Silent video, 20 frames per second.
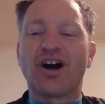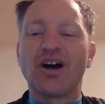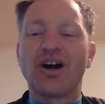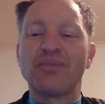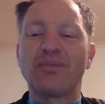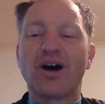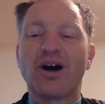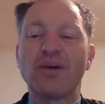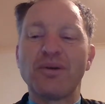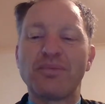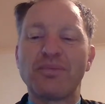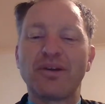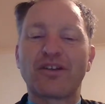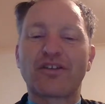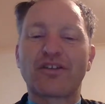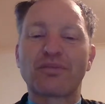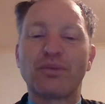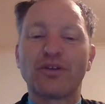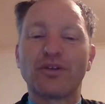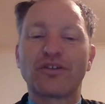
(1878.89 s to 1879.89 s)
I'm a bit
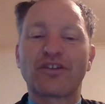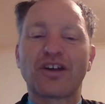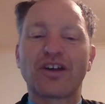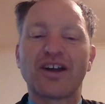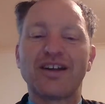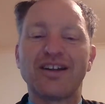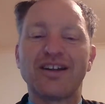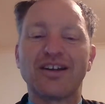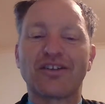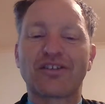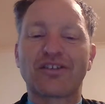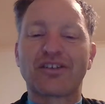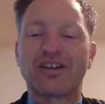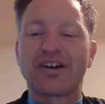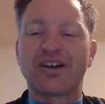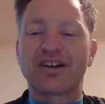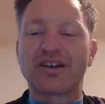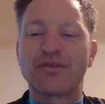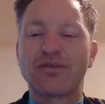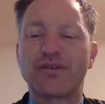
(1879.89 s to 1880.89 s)
spontaneous.
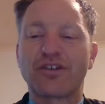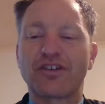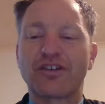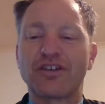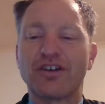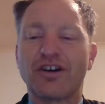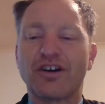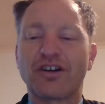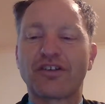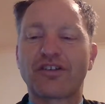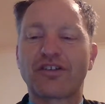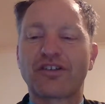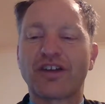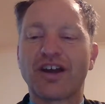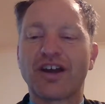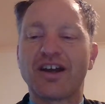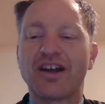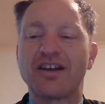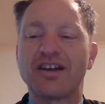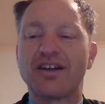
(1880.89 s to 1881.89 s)
Like, if it's a nice
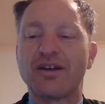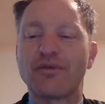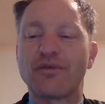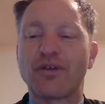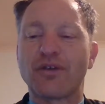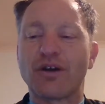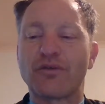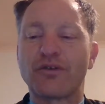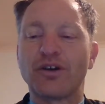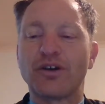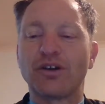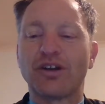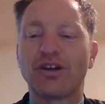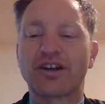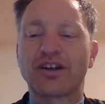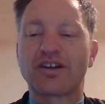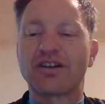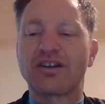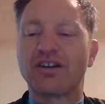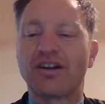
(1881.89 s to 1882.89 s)
day and if I feel
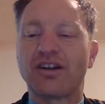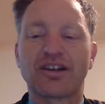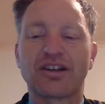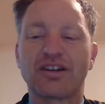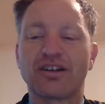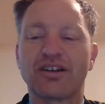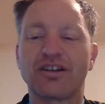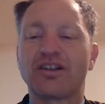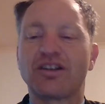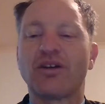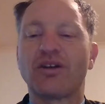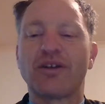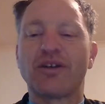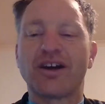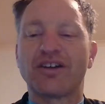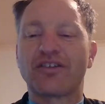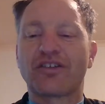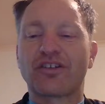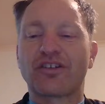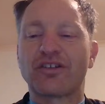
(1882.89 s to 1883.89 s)
like it, like, I go
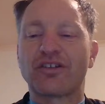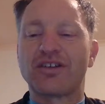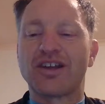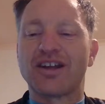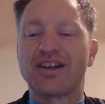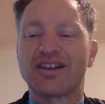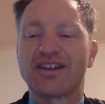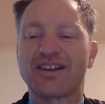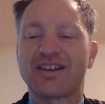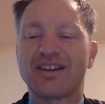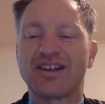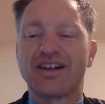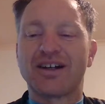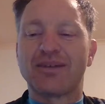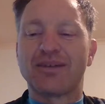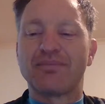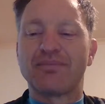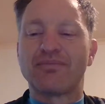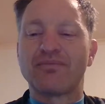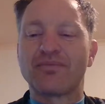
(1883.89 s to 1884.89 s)
out. So yeah.
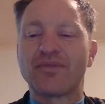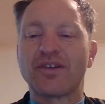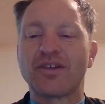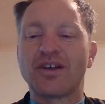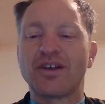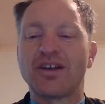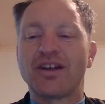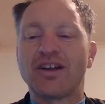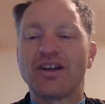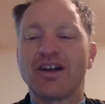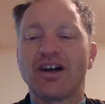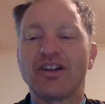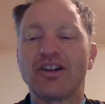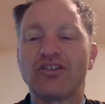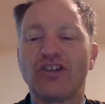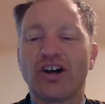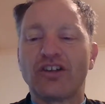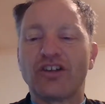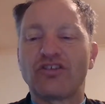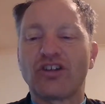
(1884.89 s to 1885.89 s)

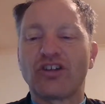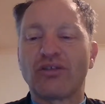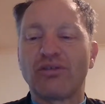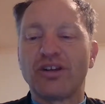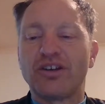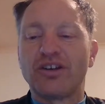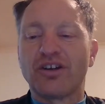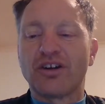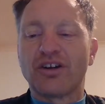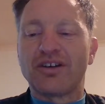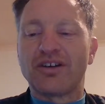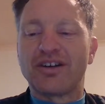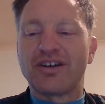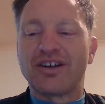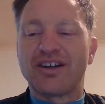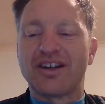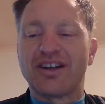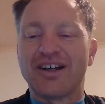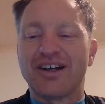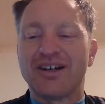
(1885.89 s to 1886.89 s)
I generally don't.
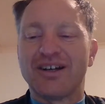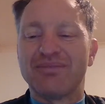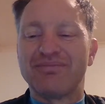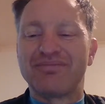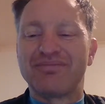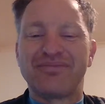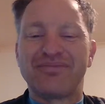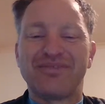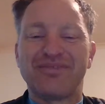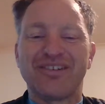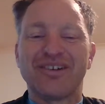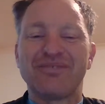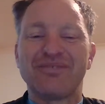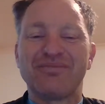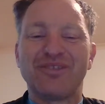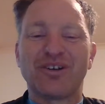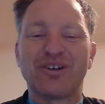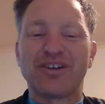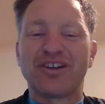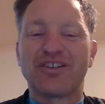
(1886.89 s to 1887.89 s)

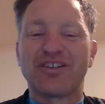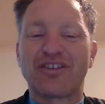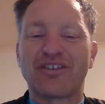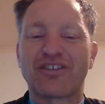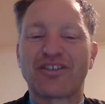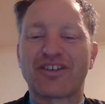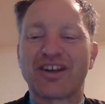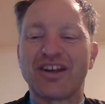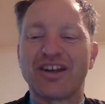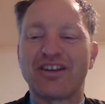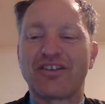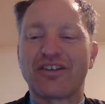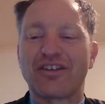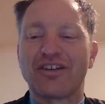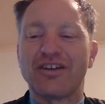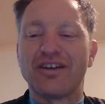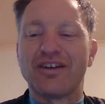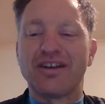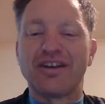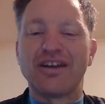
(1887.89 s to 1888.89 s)
Not into skeds
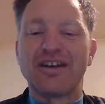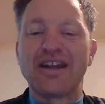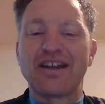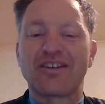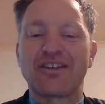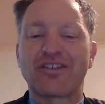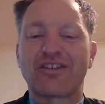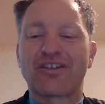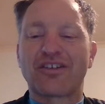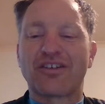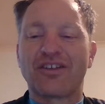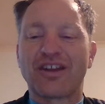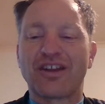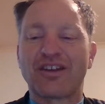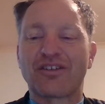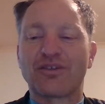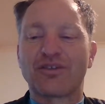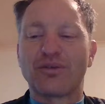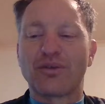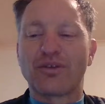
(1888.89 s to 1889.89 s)
and nets,
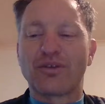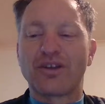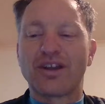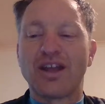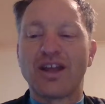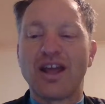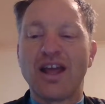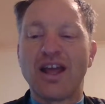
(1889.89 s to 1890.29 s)
that sort of thing.